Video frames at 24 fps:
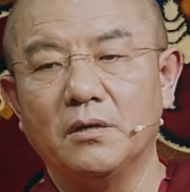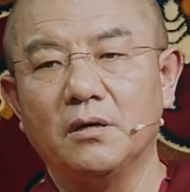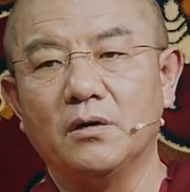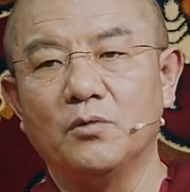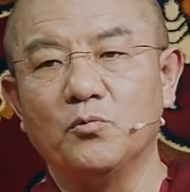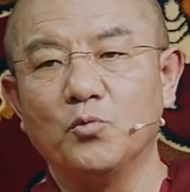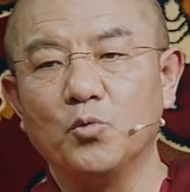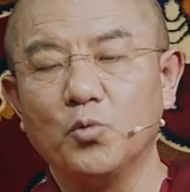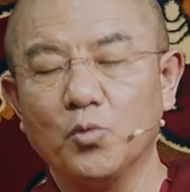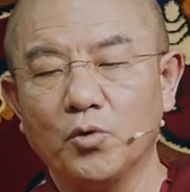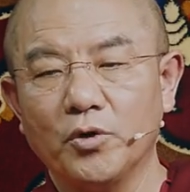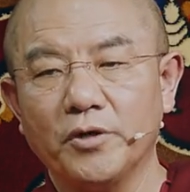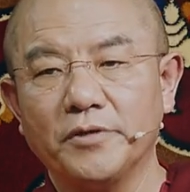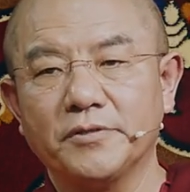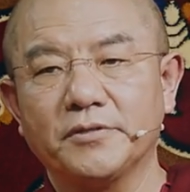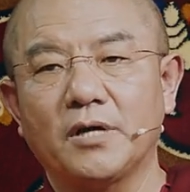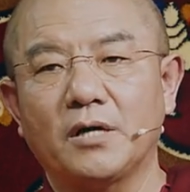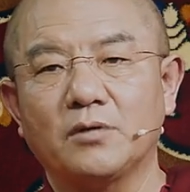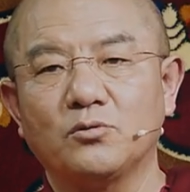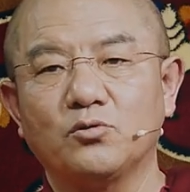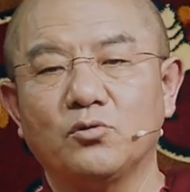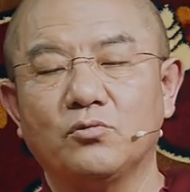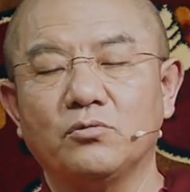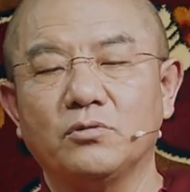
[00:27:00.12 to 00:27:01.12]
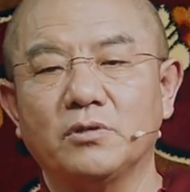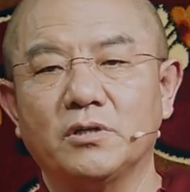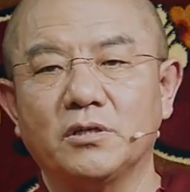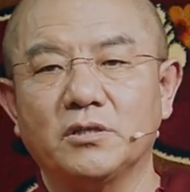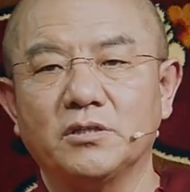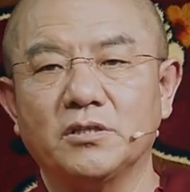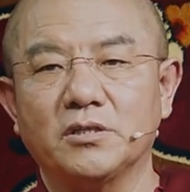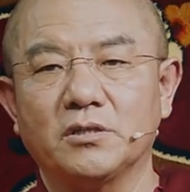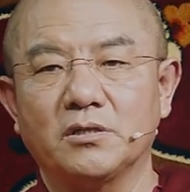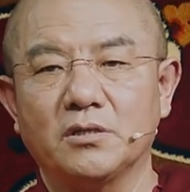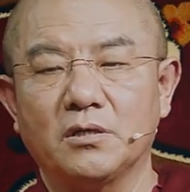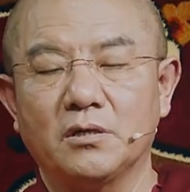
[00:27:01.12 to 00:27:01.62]
Today, this
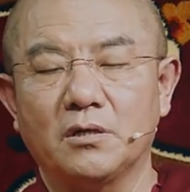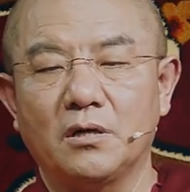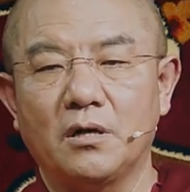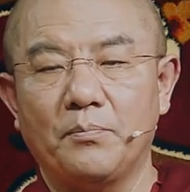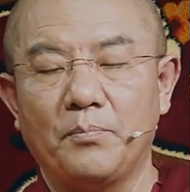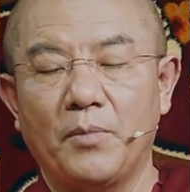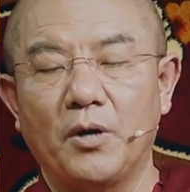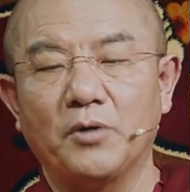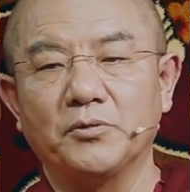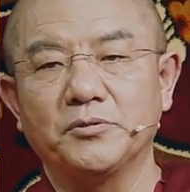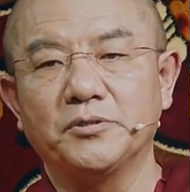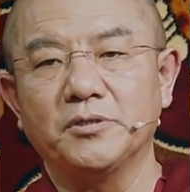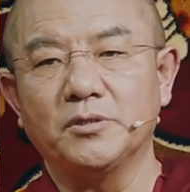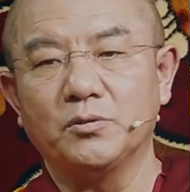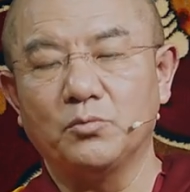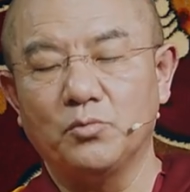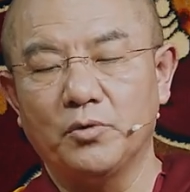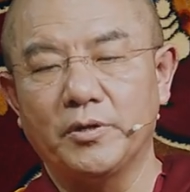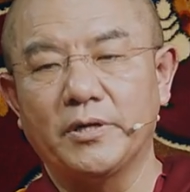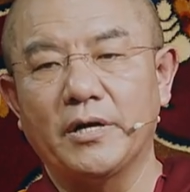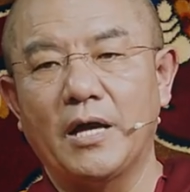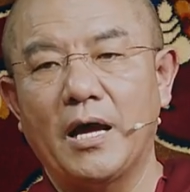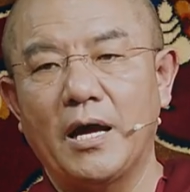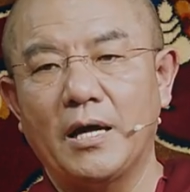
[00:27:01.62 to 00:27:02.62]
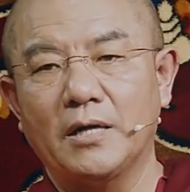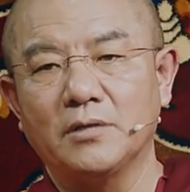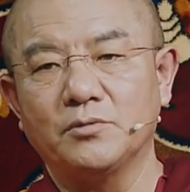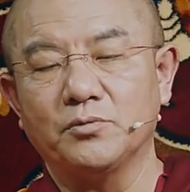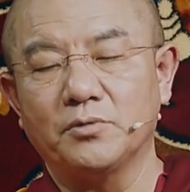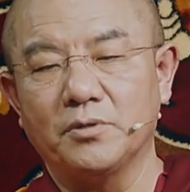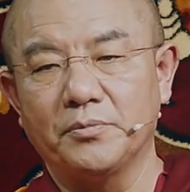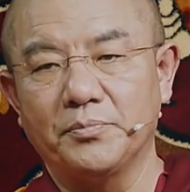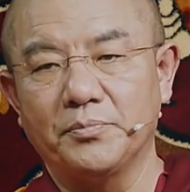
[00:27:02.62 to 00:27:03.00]
teaching is